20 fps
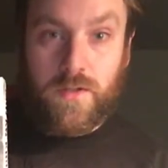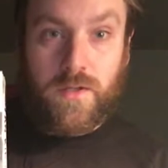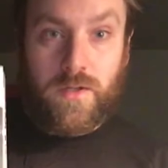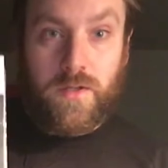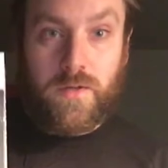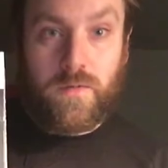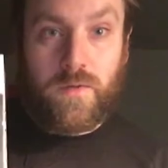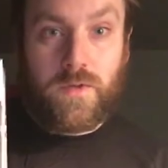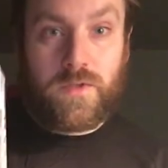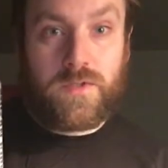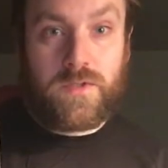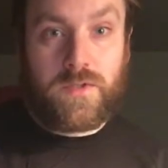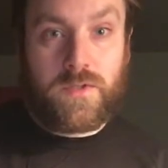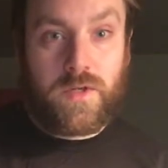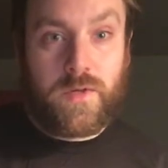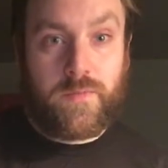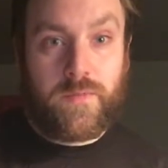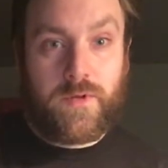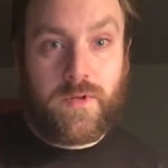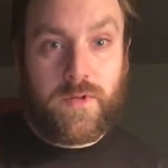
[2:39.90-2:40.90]
it wasn't a
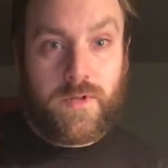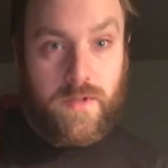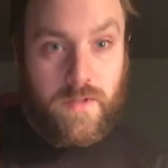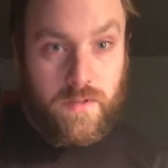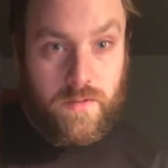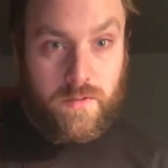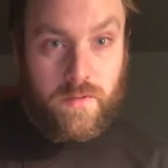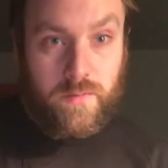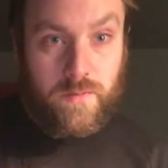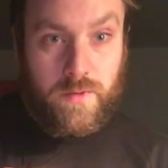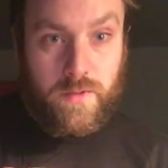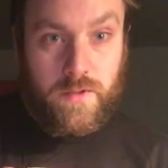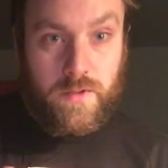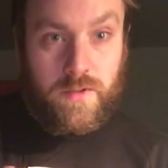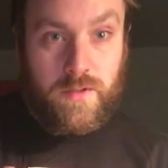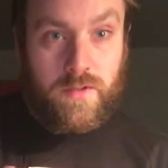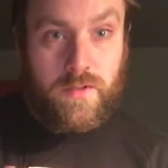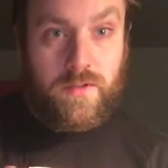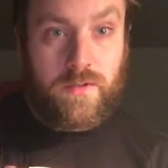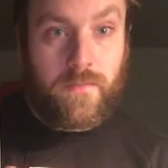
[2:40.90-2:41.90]
company that I
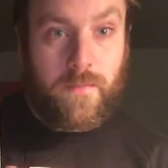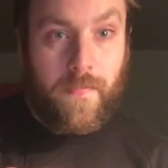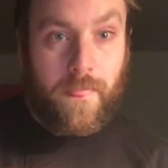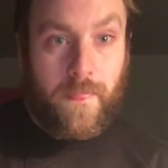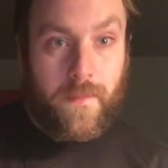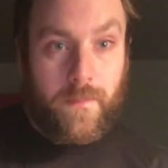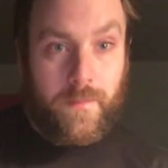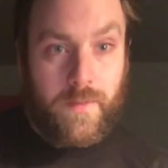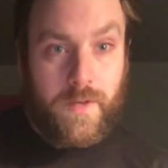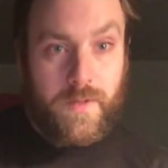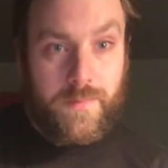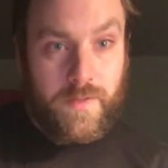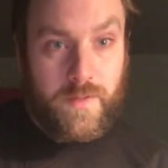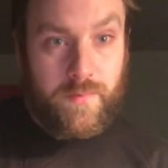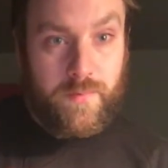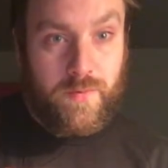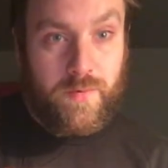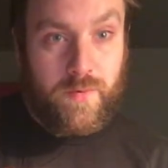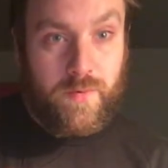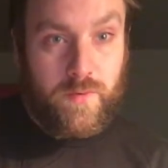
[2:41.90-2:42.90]
normally buy my
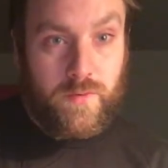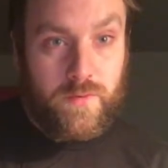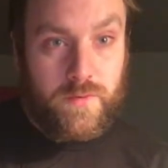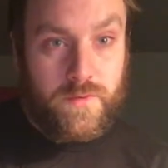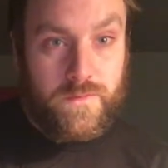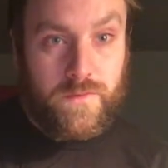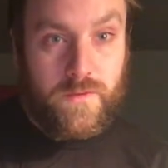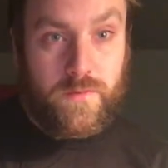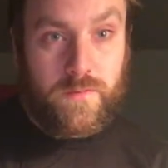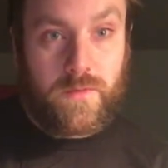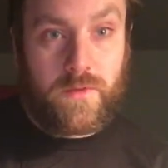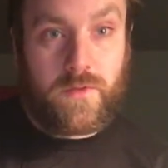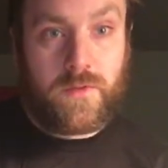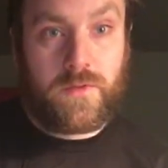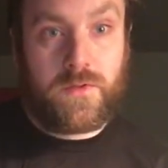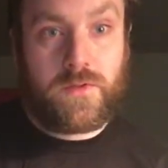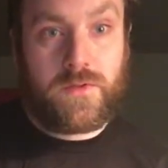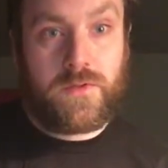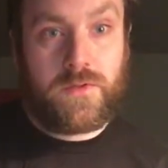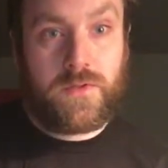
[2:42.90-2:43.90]
pre-orders from
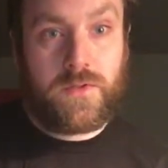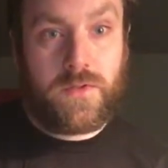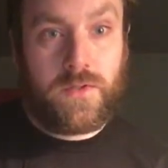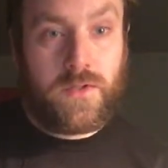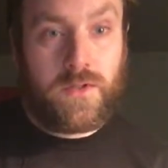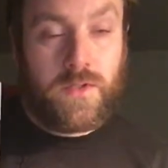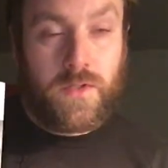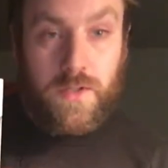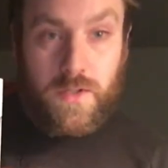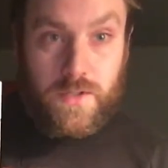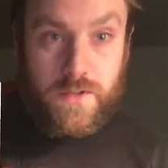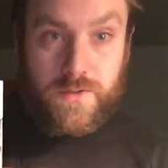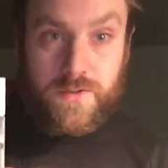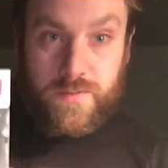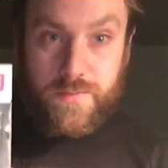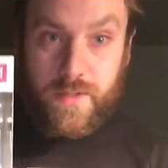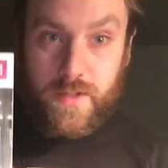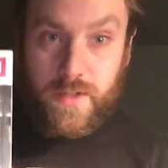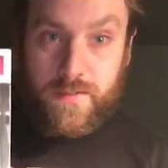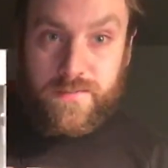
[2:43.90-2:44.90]
because I usually
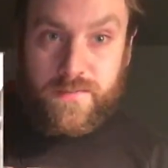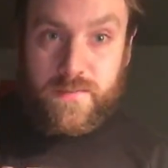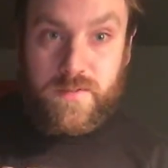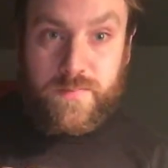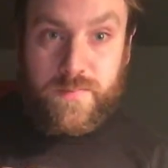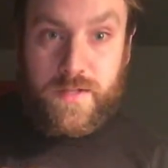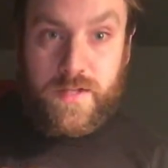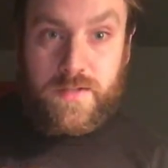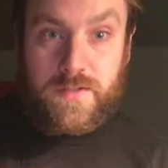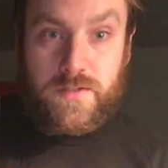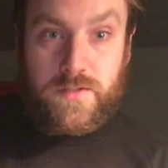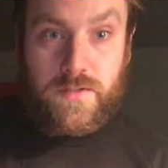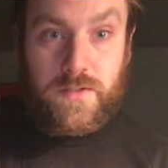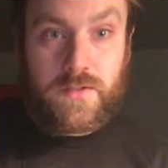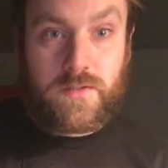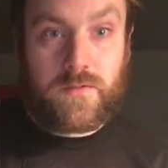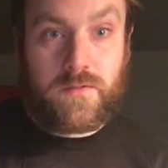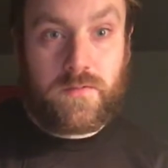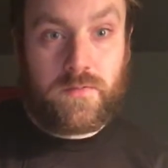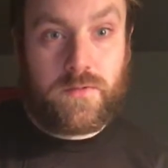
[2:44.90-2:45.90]
buy them from
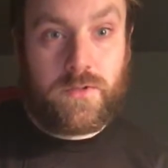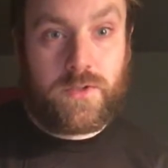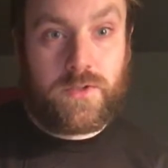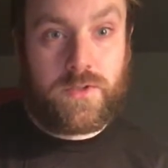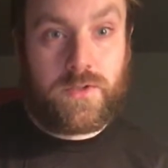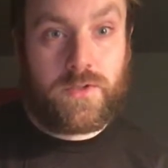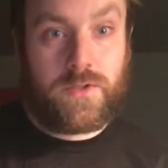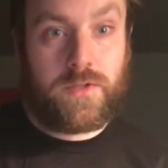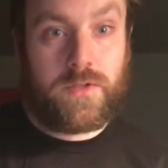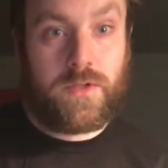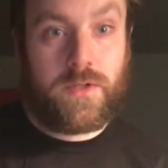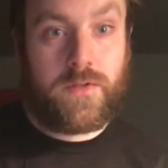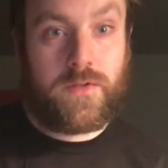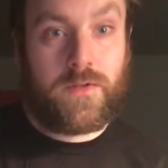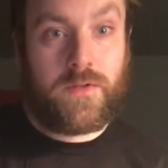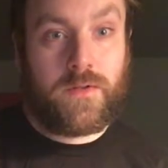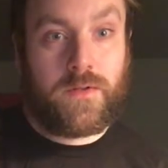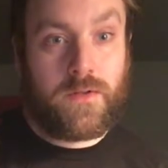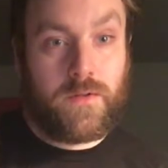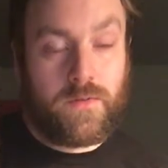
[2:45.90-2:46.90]
Spastics, which I
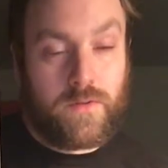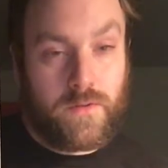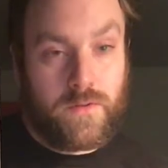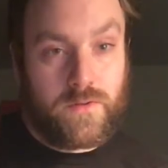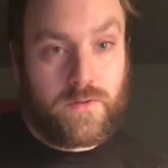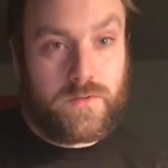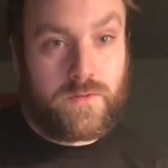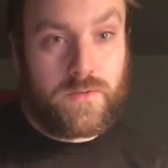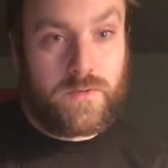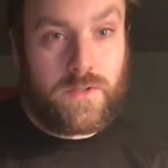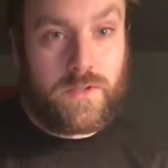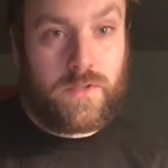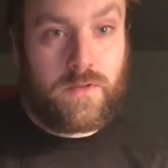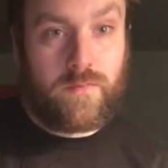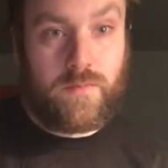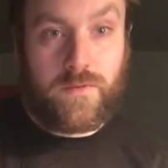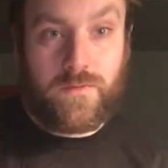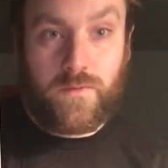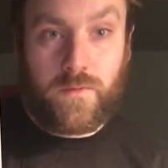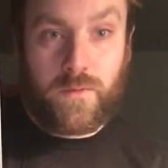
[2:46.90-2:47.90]
think they were all sold out
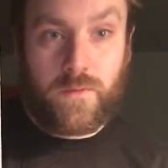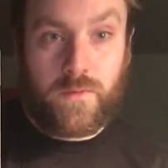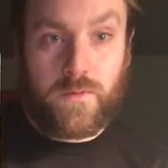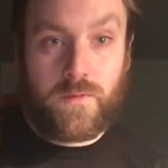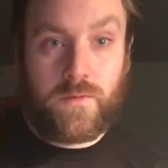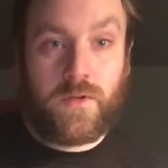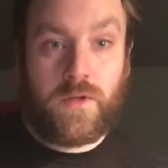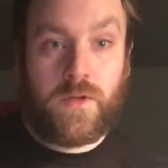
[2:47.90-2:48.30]
before